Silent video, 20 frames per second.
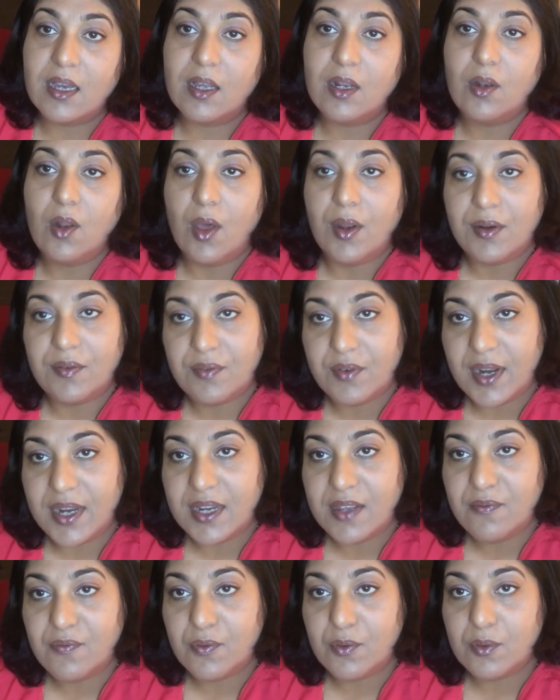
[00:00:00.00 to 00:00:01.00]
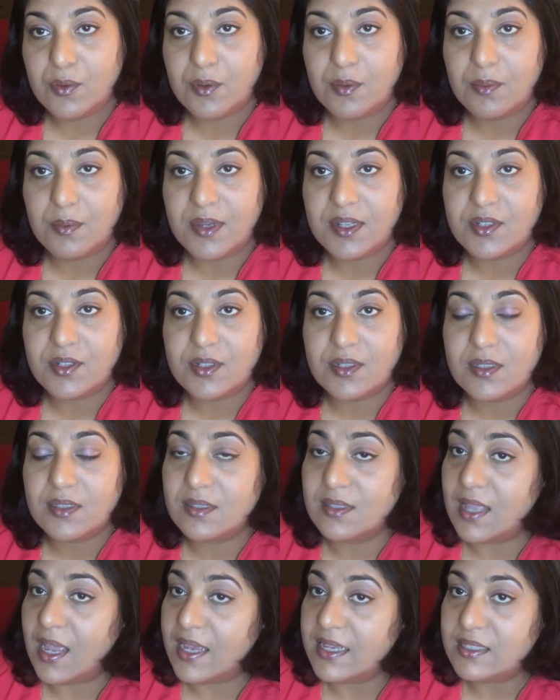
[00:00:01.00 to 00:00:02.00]
a lot of ready food which is
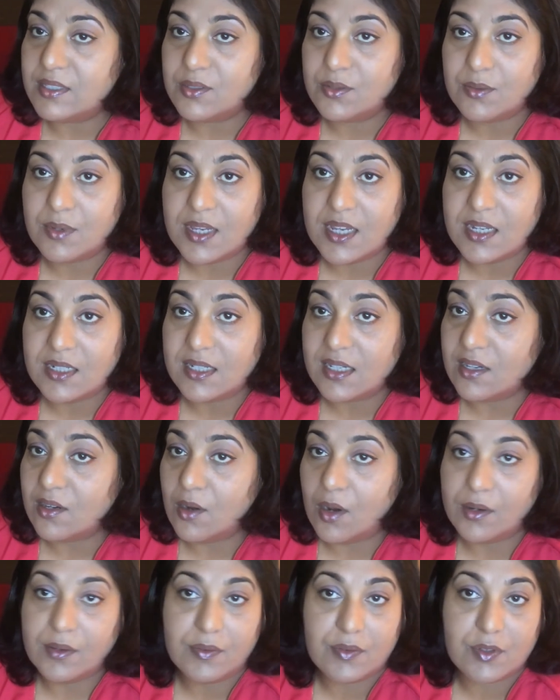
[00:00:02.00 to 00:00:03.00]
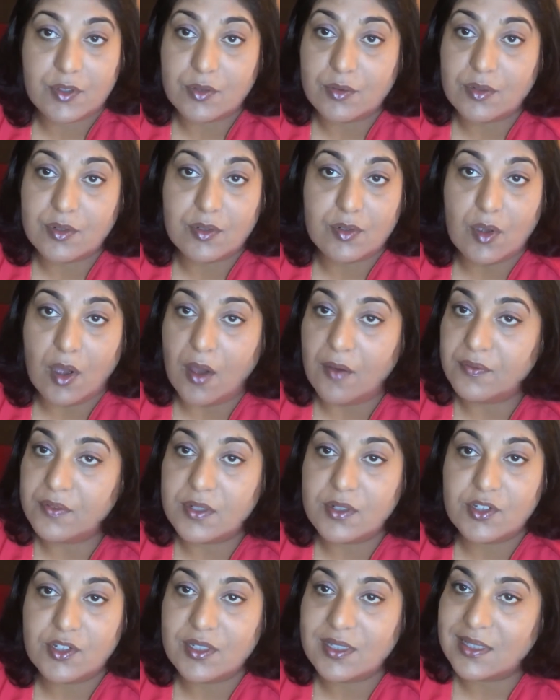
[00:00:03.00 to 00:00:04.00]
nice to eat, and a lot of students
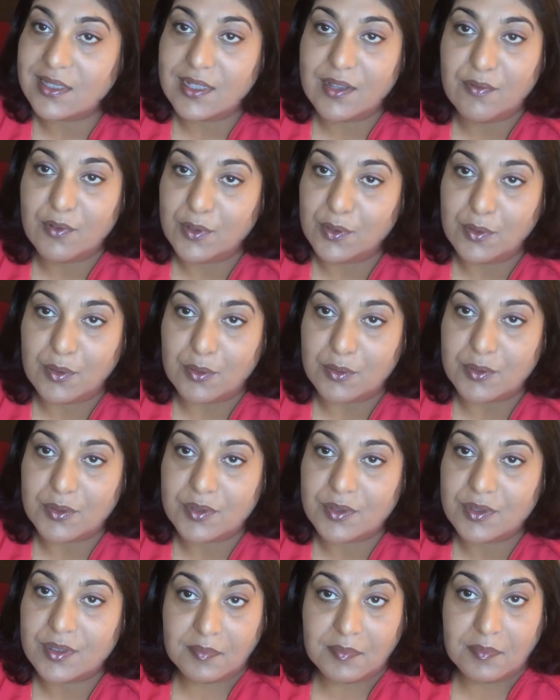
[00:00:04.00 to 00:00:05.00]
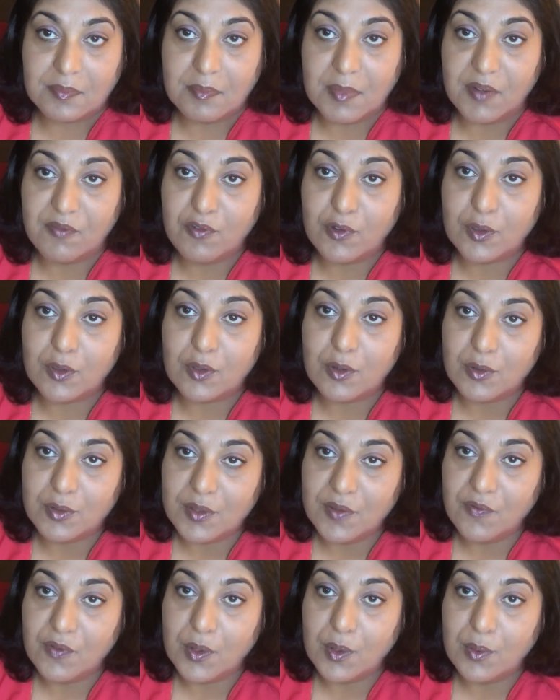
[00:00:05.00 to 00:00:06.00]
often just live on those. But for those
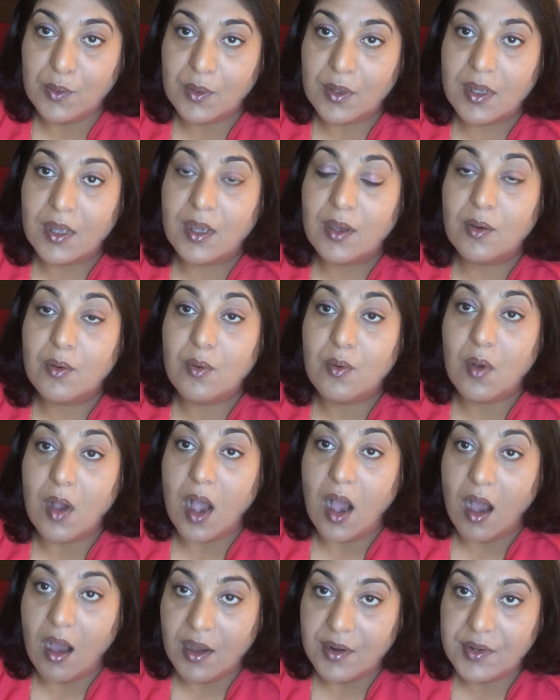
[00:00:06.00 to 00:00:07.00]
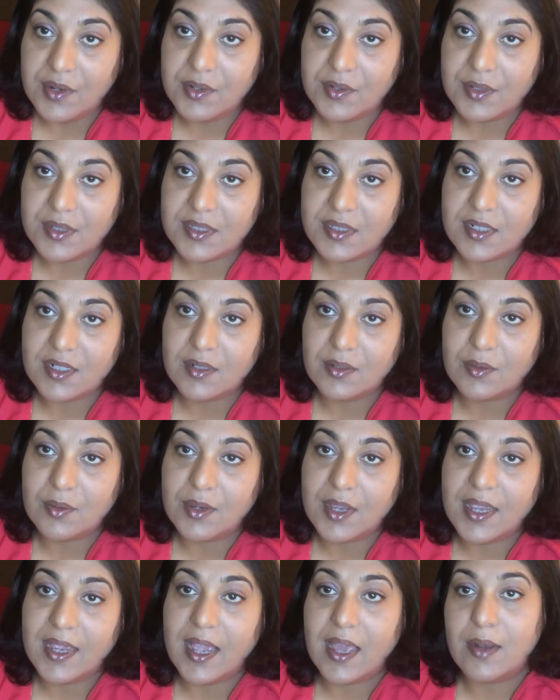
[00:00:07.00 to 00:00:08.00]
of you who are interested in
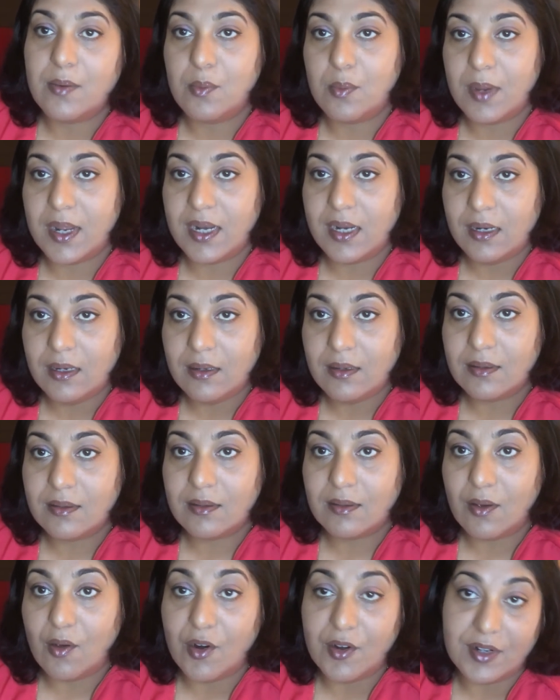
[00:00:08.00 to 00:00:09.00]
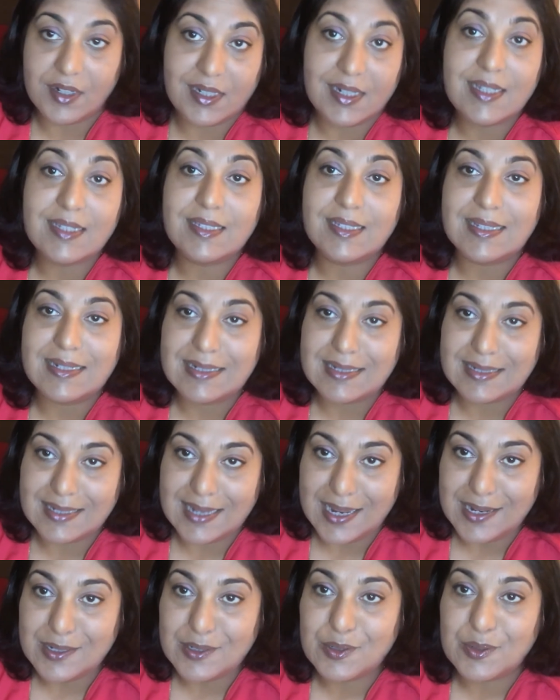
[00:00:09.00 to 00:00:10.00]
cooking and will, or at least
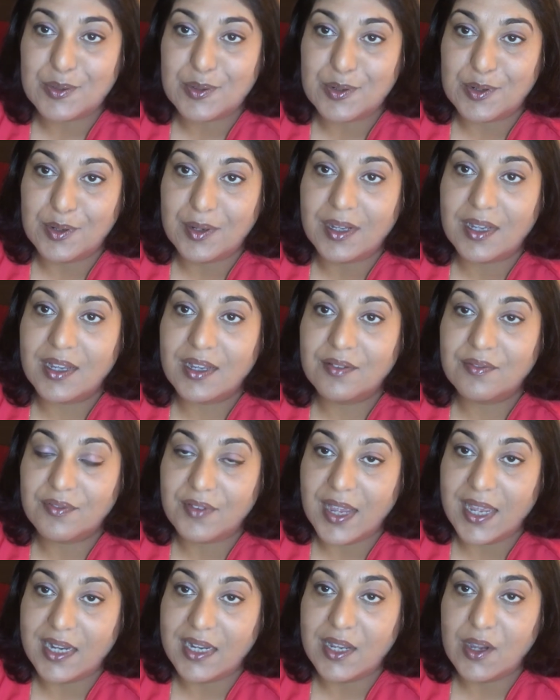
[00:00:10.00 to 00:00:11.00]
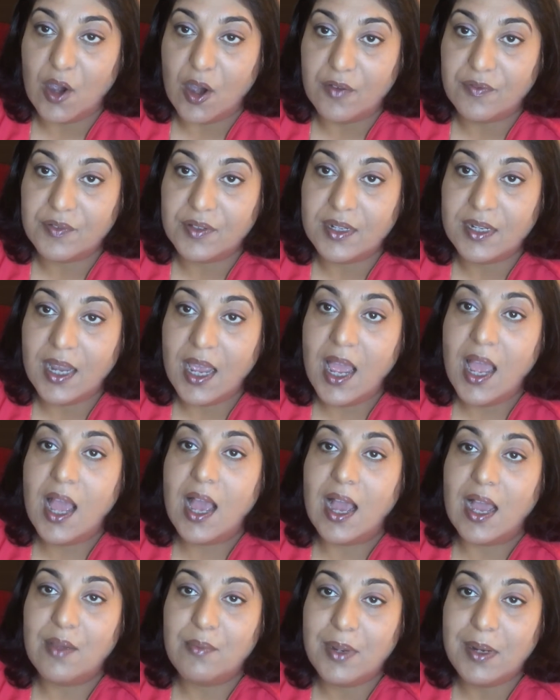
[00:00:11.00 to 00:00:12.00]
intend to cook fairly often,
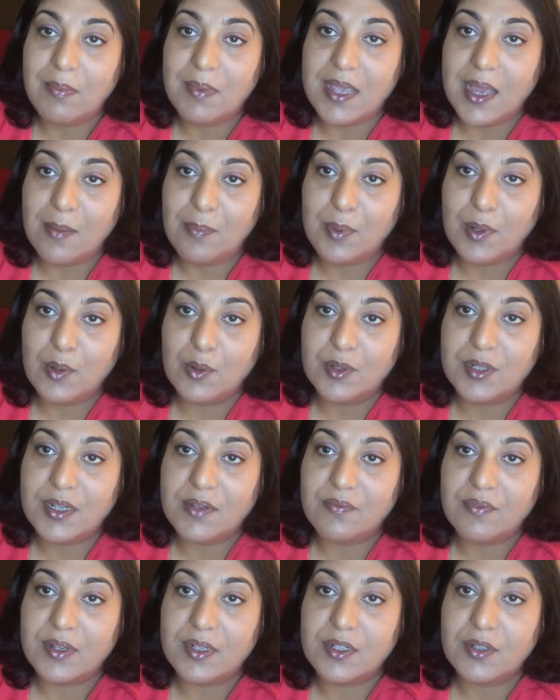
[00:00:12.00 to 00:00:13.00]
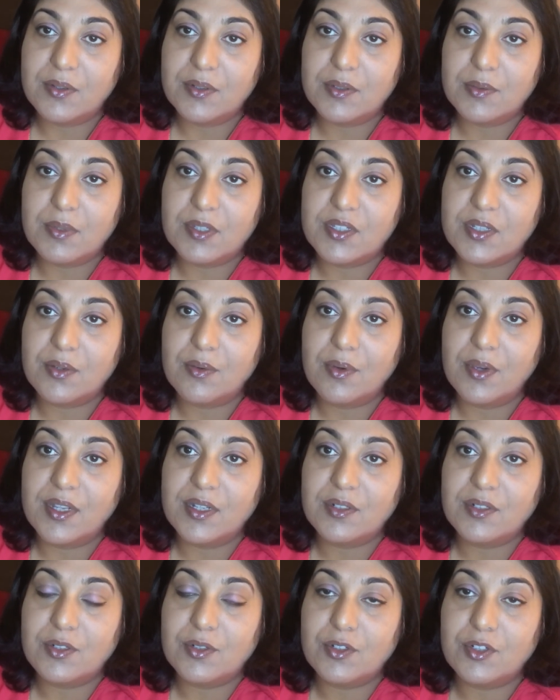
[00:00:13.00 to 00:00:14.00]
I will be uploading videos which are
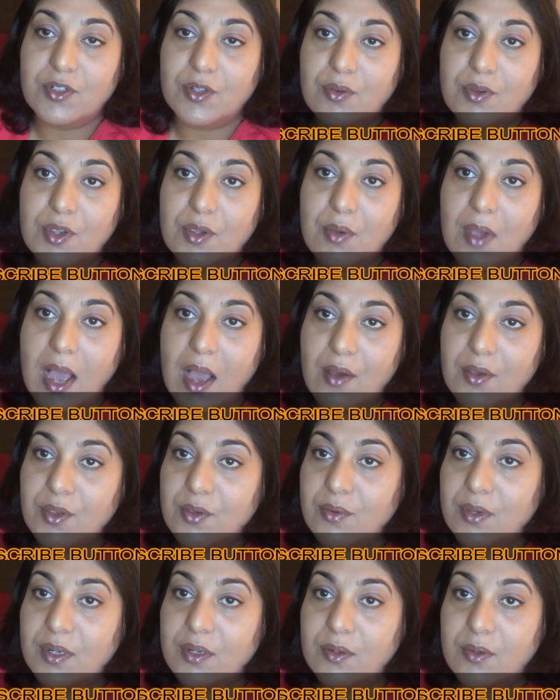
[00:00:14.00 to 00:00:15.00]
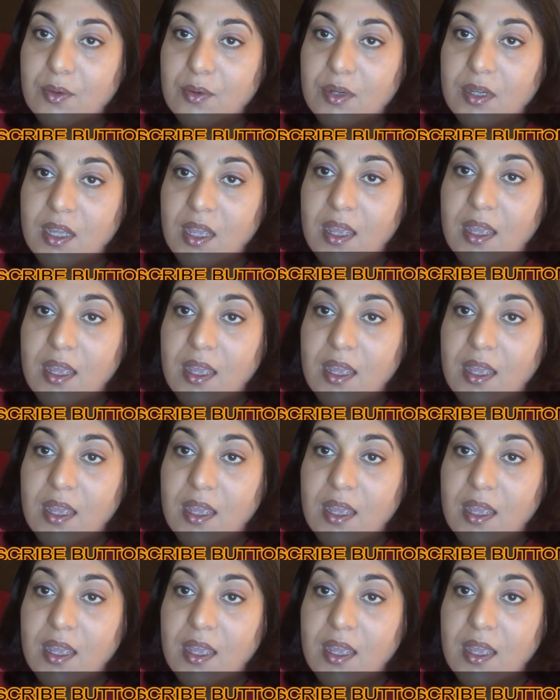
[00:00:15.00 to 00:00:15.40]
going to show you how you can cook